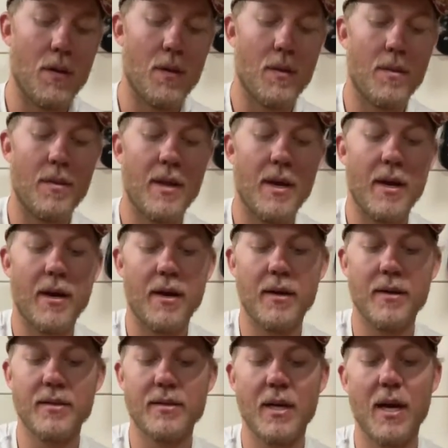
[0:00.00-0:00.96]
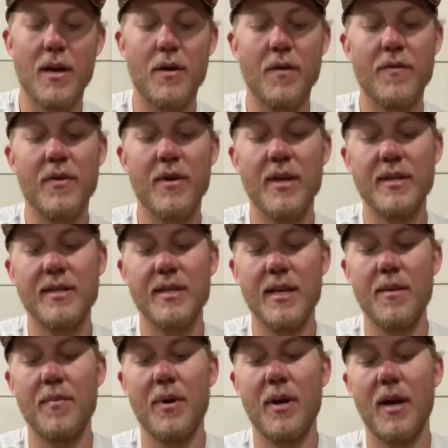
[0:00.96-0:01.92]
there's, I don't know if you can
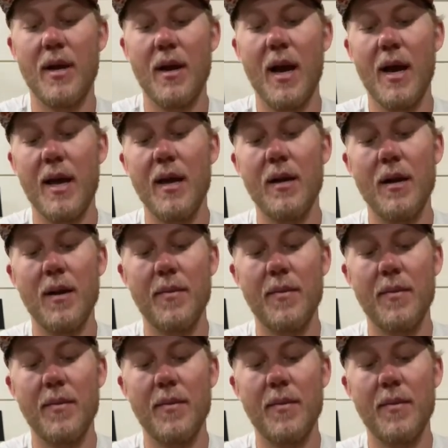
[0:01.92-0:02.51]
see, but I ended up